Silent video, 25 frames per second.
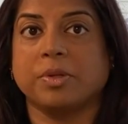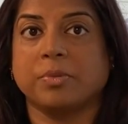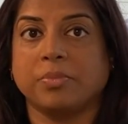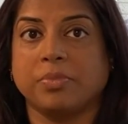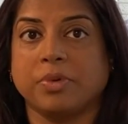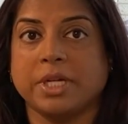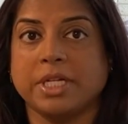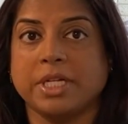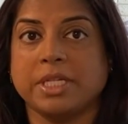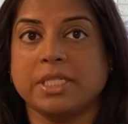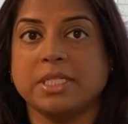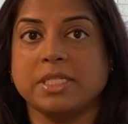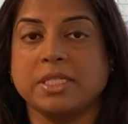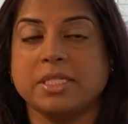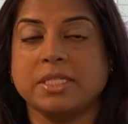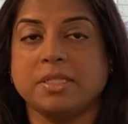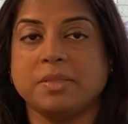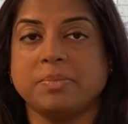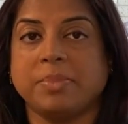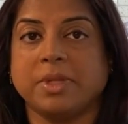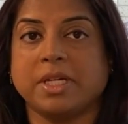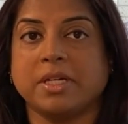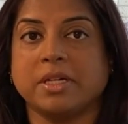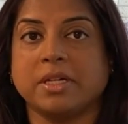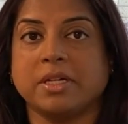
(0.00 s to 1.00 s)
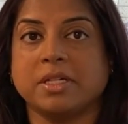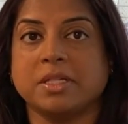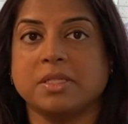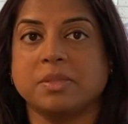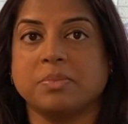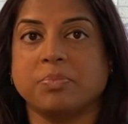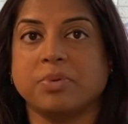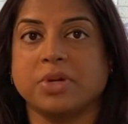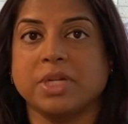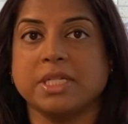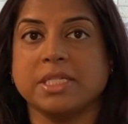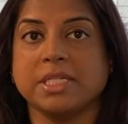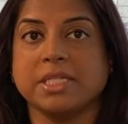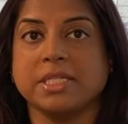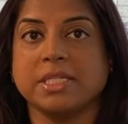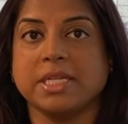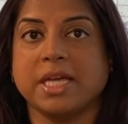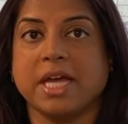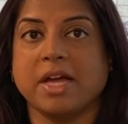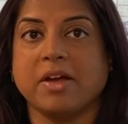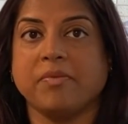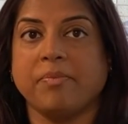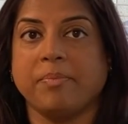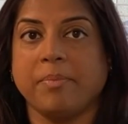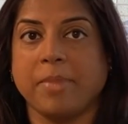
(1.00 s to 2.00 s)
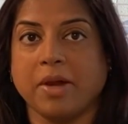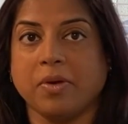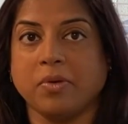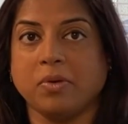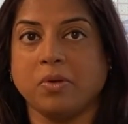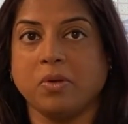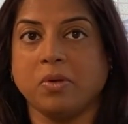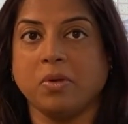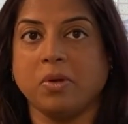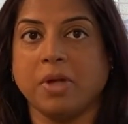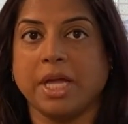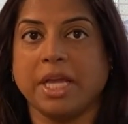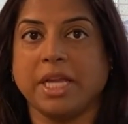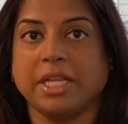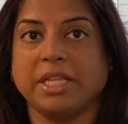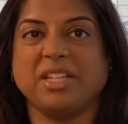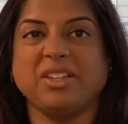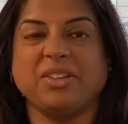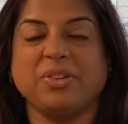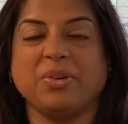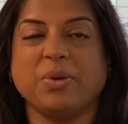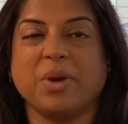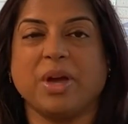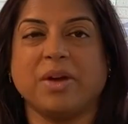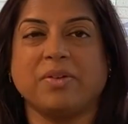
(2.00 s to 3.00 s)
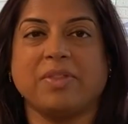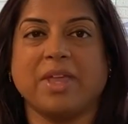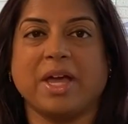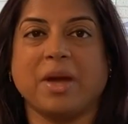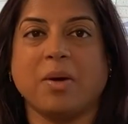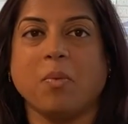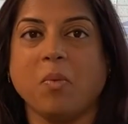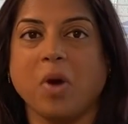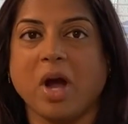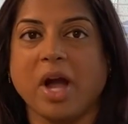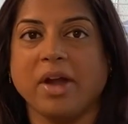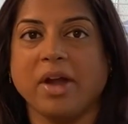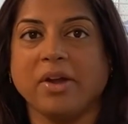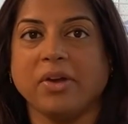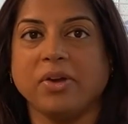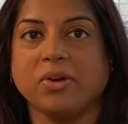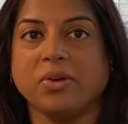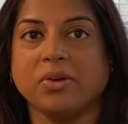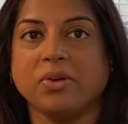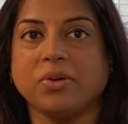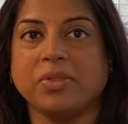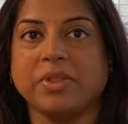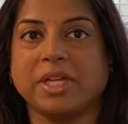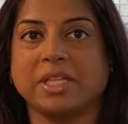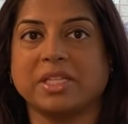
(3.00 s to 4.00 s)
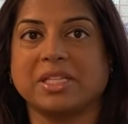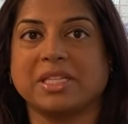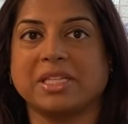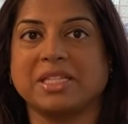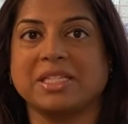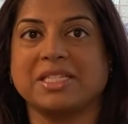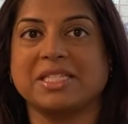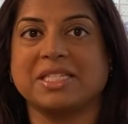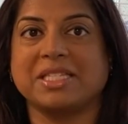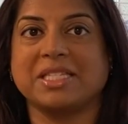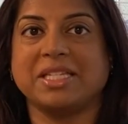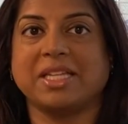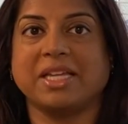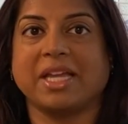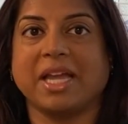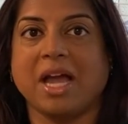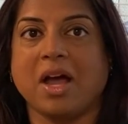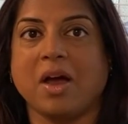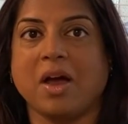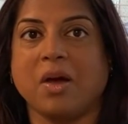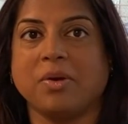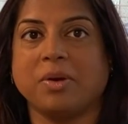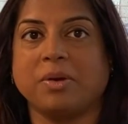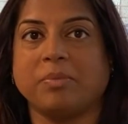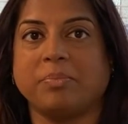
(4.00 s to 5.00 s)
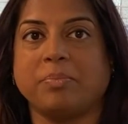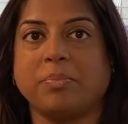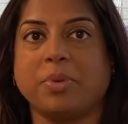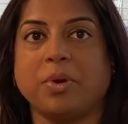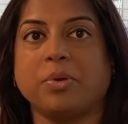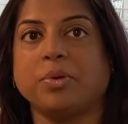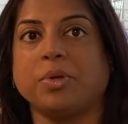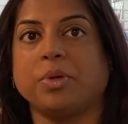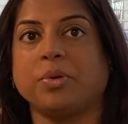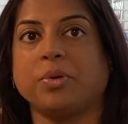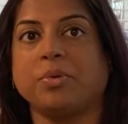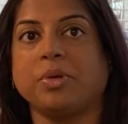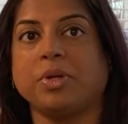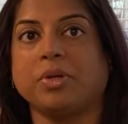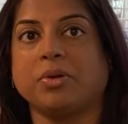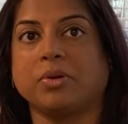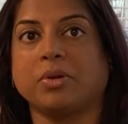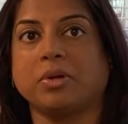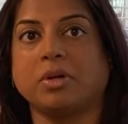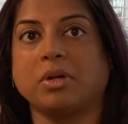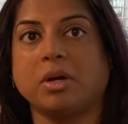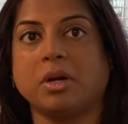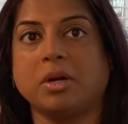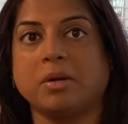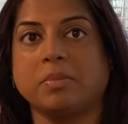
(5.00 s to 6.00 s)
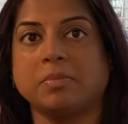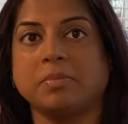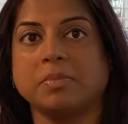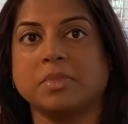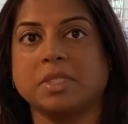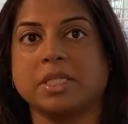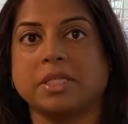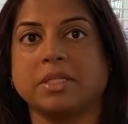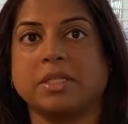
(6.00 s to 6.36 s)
than braces because braces have metal and you have that wire that can stick out and poke you in your gums,